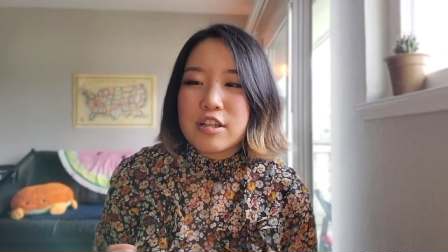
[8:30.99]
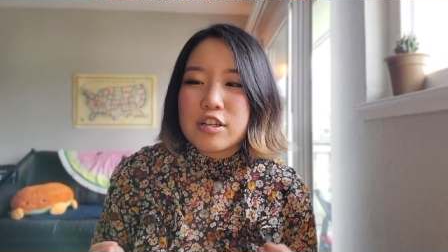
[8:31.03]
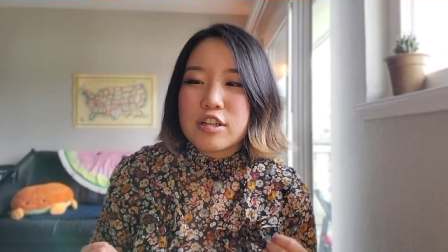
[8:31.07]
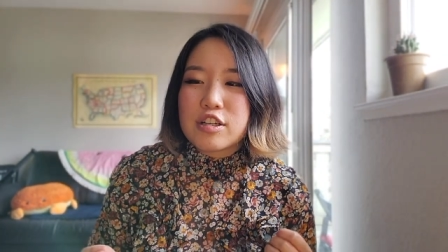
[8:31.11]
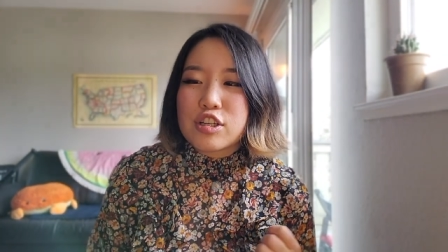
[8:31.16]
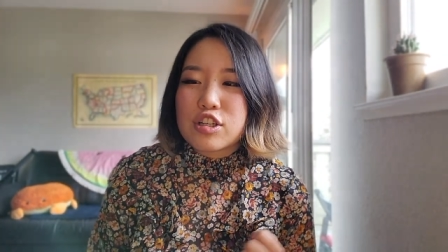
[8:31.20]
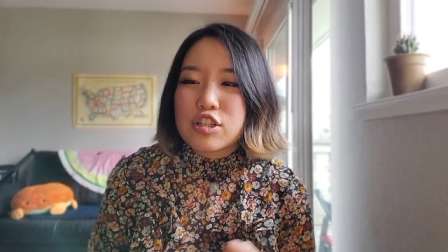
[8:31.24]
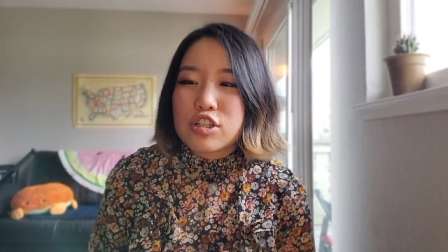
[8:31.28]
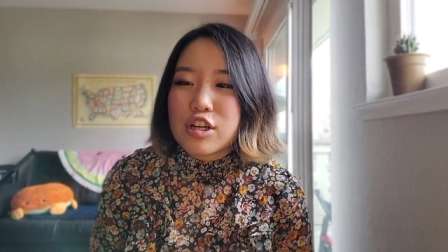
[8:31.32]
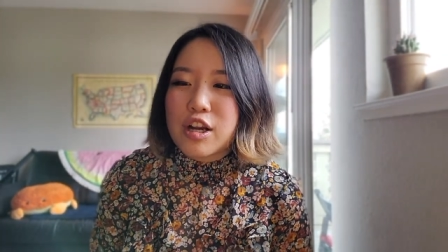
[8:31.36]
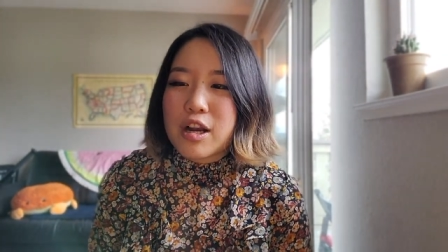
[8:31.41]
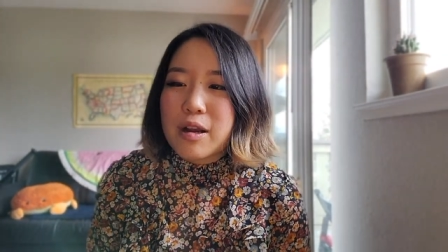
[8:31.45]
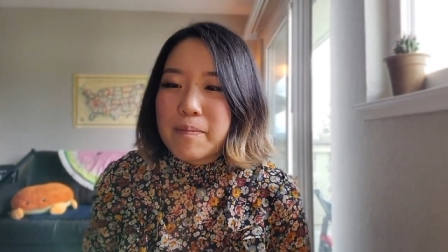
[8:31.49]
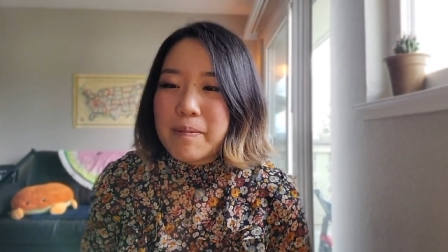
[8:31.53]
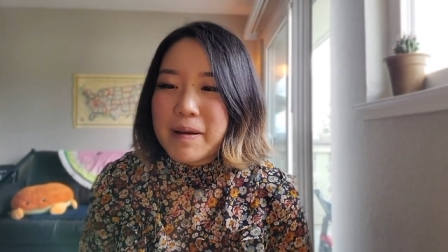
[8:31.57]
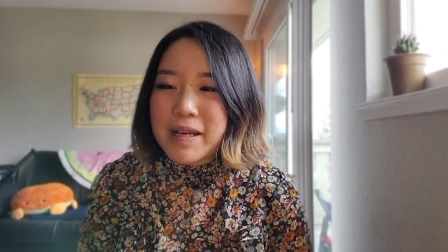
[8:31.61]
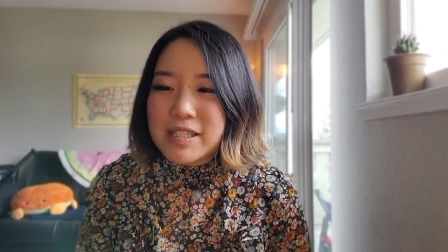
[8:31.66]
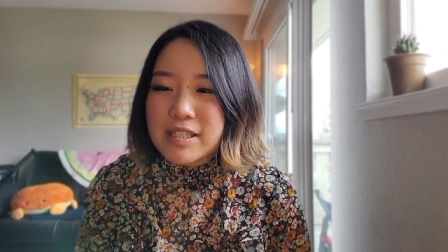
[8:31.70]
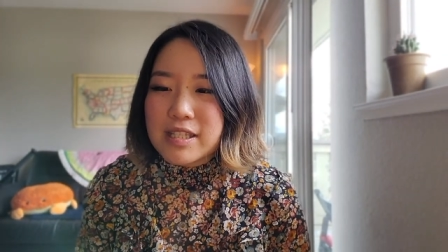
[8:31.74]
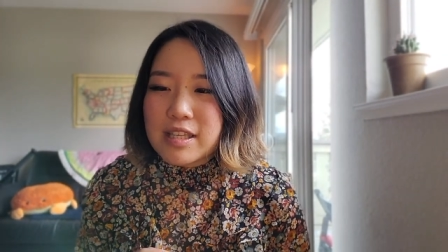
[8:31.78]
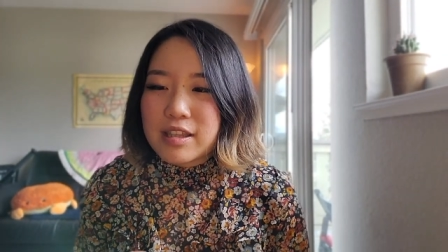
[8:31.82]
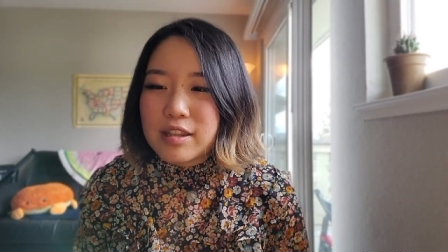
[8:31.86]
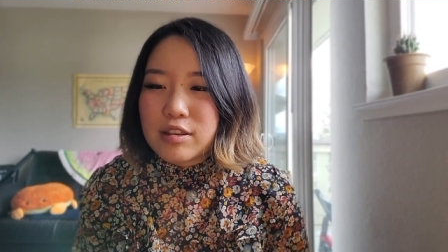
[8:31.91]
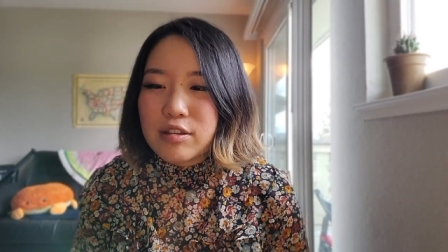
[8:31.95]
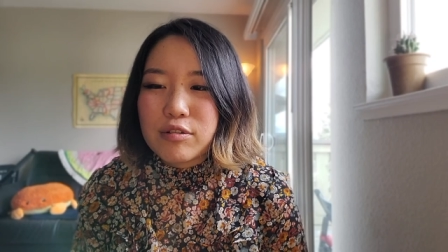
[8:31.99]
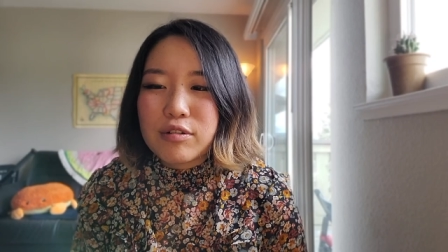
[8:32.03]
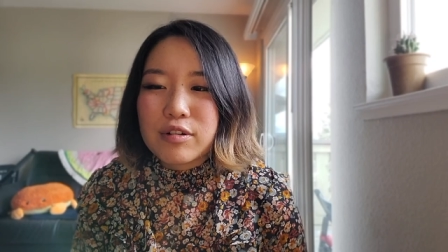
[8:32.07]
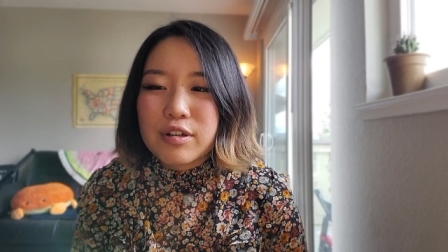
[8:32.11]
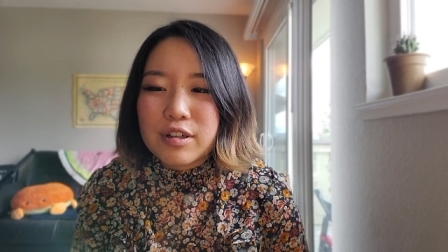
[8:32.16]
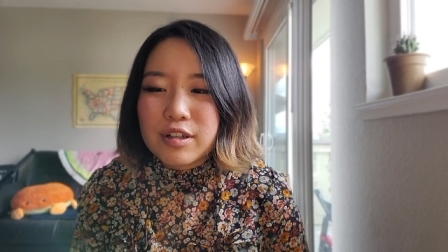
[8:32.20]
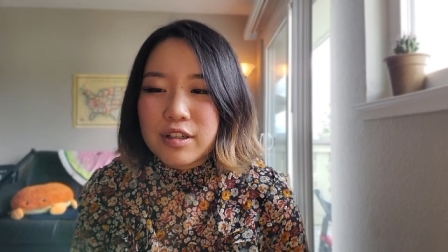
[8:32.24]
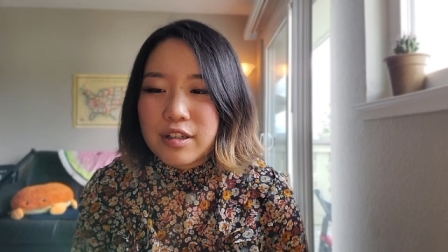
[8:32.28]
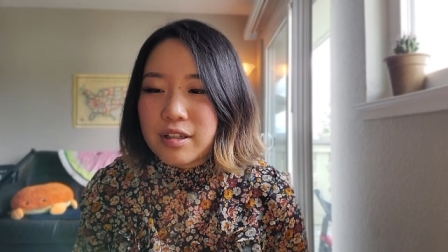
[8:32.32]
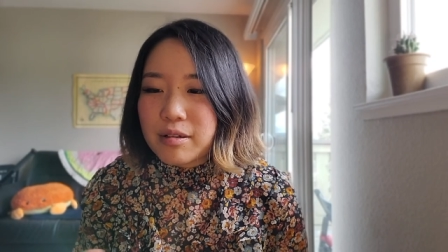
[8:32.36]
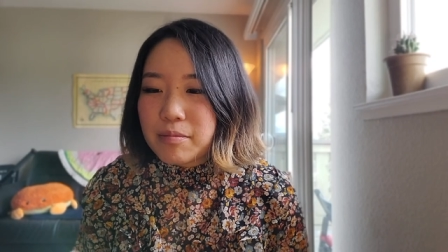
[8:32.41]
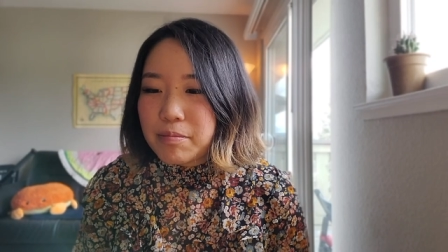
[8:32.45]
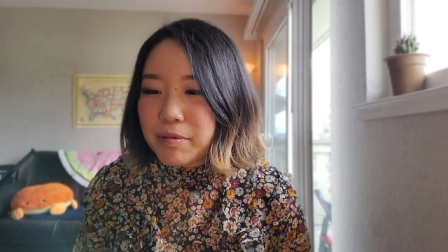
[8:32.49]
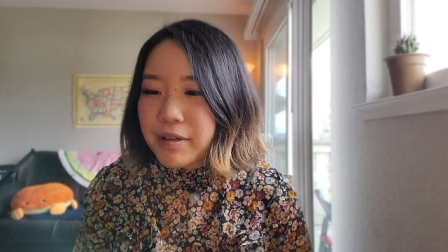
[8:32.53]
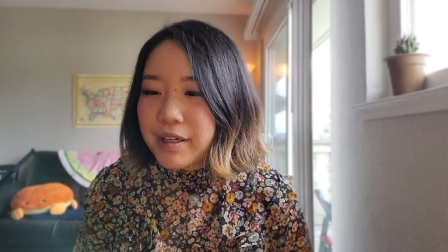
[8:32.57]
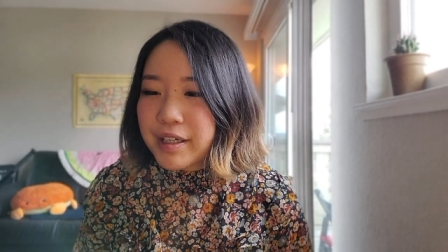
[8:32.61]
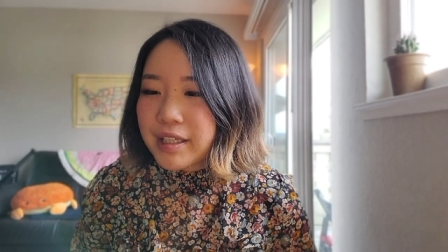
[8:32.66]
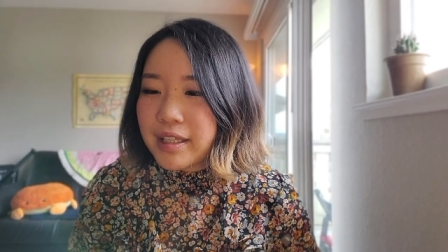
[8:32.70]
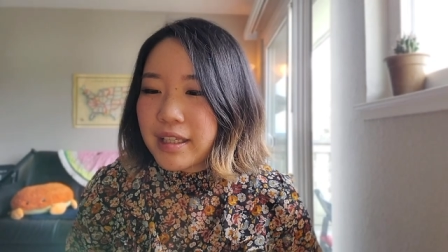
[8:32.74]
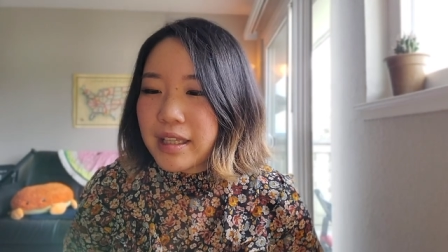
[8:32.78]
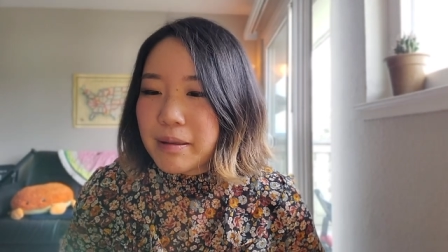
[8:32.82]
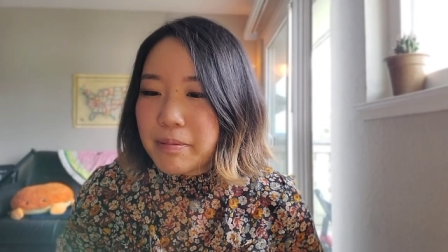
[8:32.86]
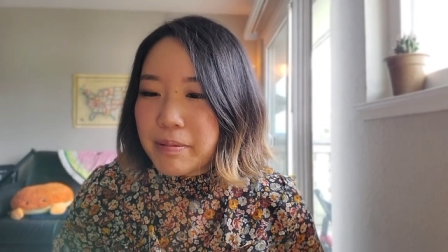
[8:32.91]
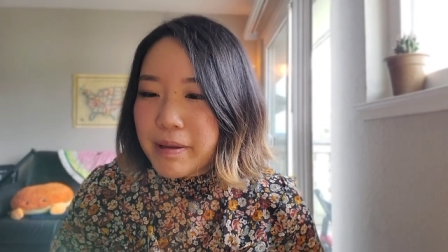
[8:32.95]
sharp as a thorn on a
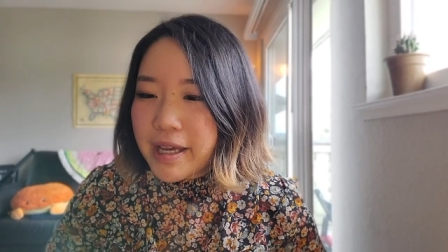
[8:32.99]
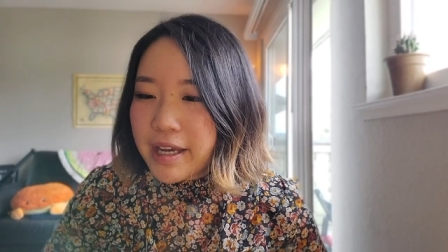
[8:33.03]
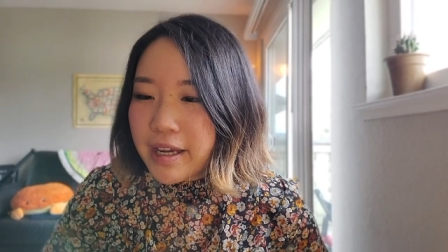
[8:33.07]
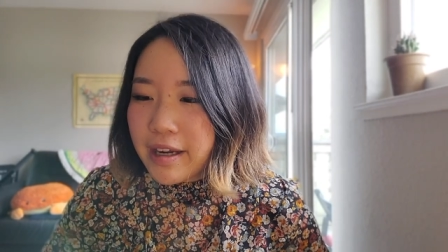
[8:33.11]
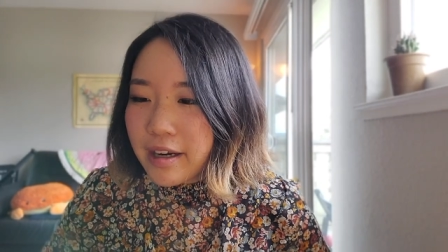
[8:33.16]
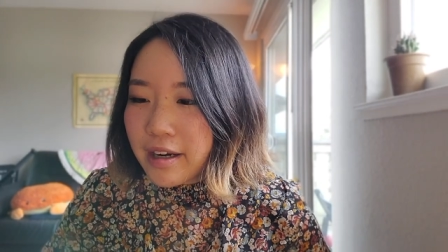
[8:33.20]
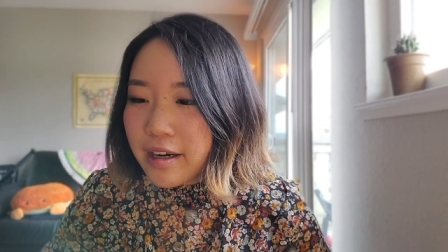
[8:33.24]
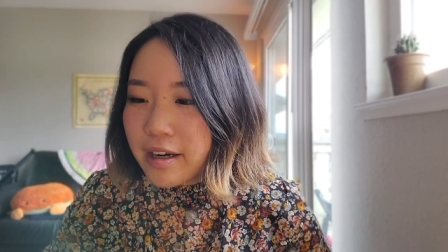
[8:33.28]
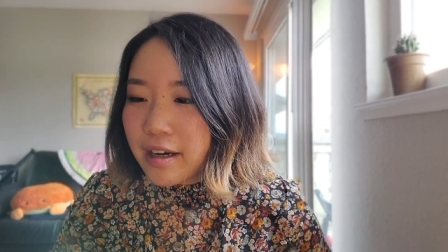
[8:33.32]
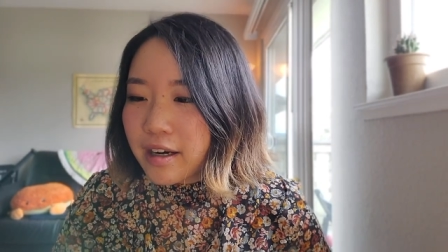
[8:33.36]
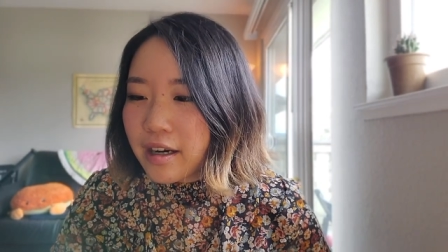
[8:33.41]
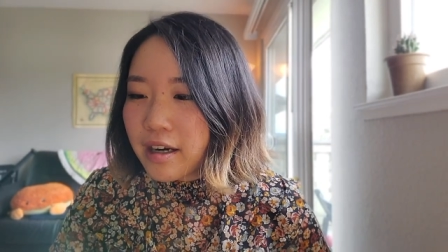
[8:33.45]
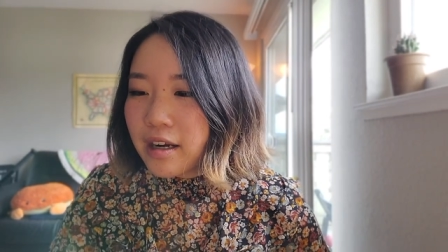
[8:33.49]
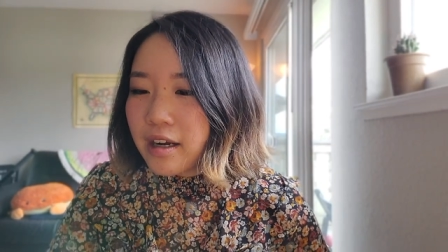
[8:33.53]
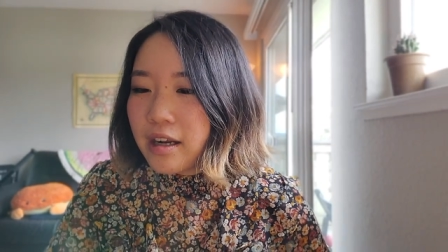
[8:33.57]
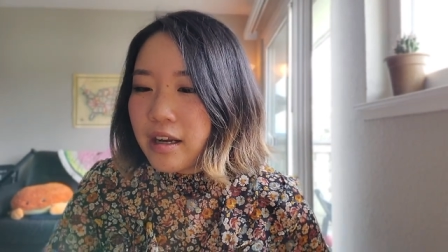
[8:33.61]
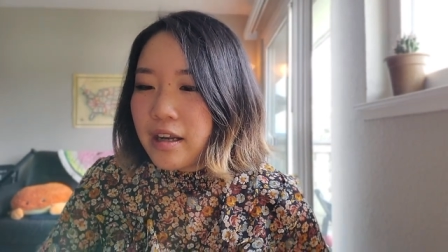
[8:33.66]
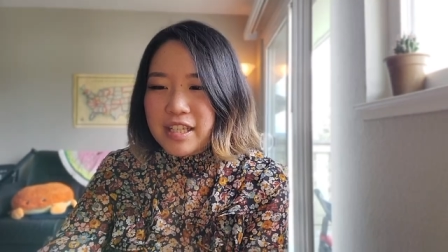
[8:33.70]
prickly pear.